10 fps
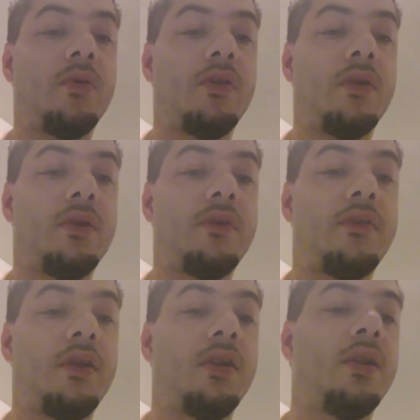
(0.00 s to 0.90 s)
was another
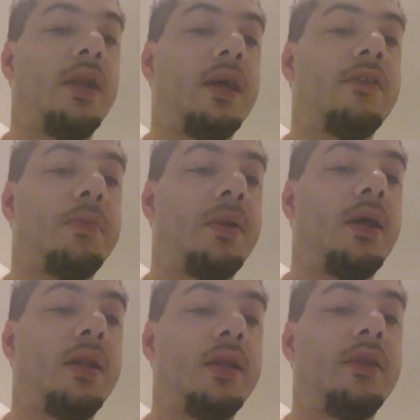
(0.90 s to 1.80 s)
scene, and last but
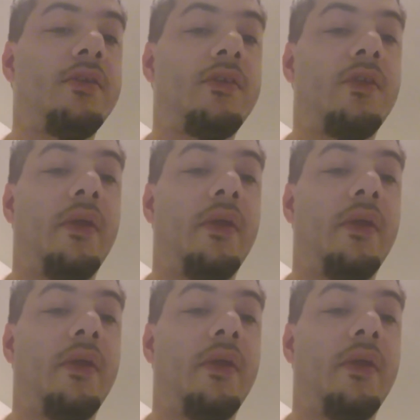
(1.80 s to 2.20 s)
not least,